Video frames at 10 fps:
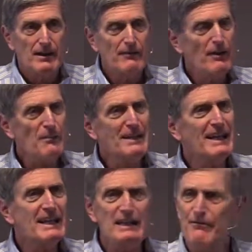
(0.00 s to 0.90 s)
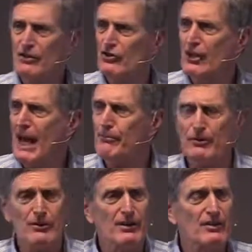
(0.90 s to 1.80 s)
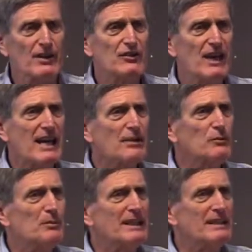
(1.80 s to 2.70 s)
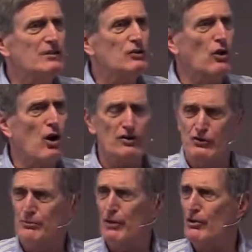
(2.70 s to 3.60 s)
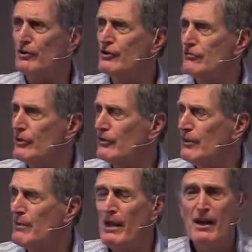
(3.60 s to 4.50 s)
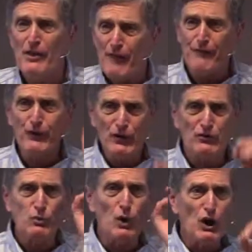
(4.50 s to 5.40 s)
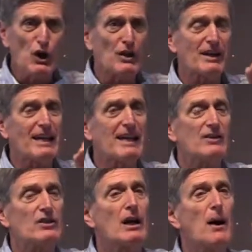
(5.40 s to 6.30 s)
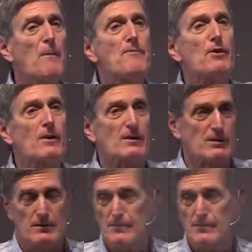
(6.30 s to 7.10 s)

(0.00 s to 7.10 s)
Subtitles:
The very beginning of this chapter, as Isaiah is beginning to talk to broken Jerusalem, the first word is comfort.